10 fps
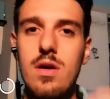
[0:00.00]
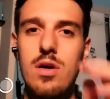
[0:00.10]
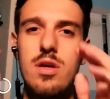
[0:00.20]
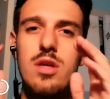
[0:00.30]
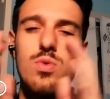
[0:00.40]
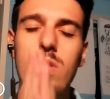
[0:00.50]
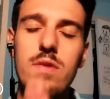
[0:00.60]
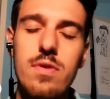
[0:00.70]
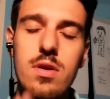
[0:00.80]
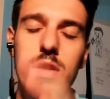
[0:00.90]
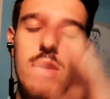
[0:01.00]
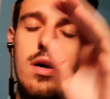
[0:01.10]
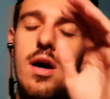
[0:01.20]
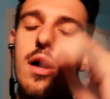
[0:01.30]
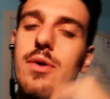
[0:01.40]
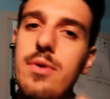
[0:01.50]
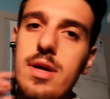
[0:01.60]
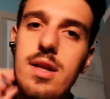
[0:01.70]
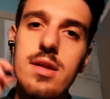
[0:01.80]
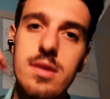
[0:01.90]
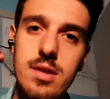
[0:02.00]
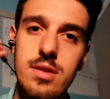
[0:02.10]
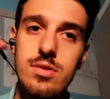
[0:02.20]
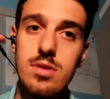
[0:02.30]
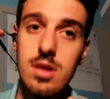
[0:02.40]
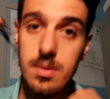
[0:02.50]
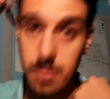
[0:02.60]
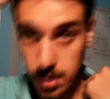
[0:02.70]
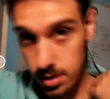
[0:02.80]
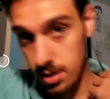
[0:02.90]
Okay, 12 o'clock. I really need to sleep right